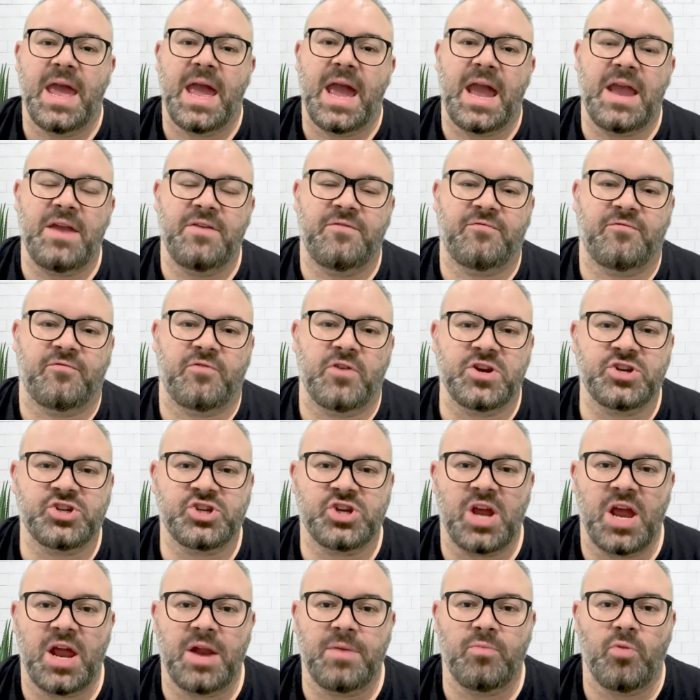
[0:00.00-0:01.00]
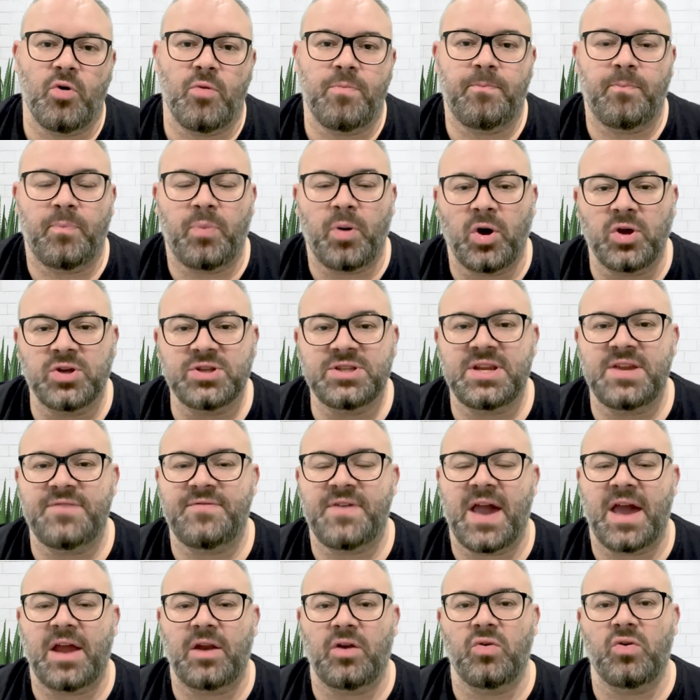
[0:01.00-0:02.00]
a fresh and more positive
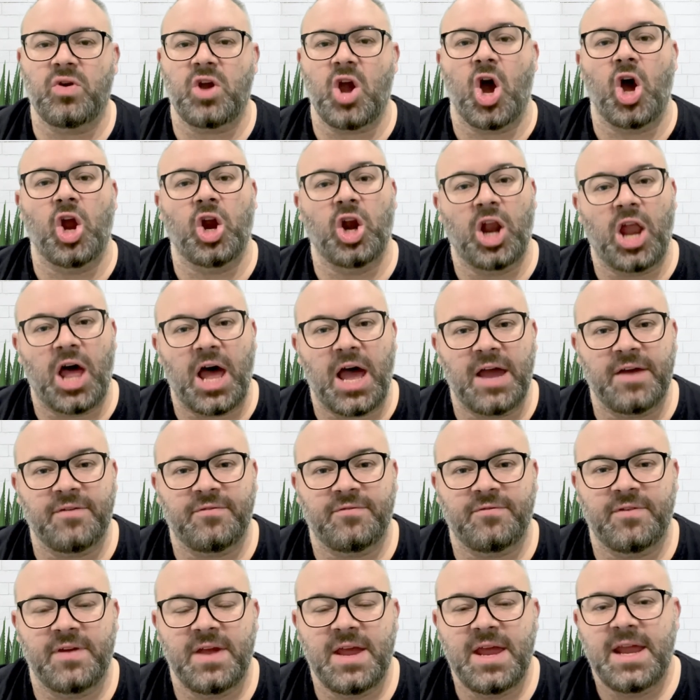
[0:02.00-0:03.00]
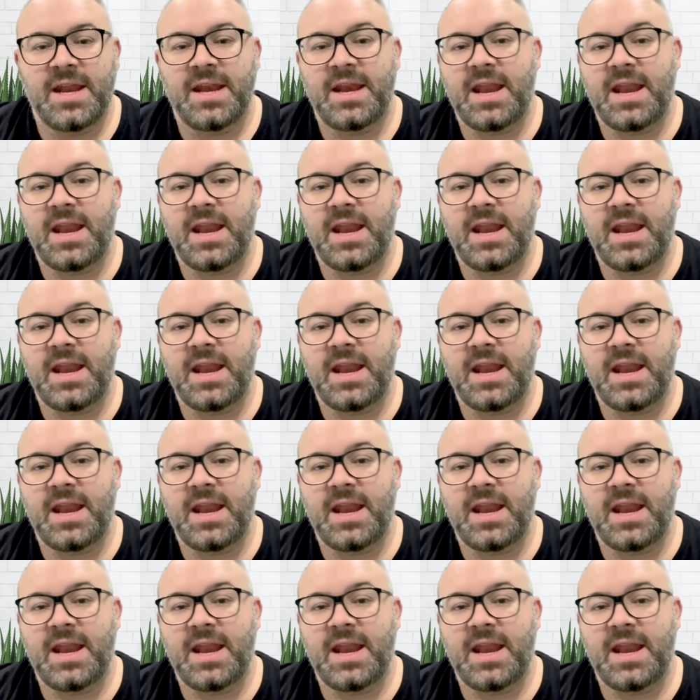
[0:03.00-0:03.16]
outlook on life.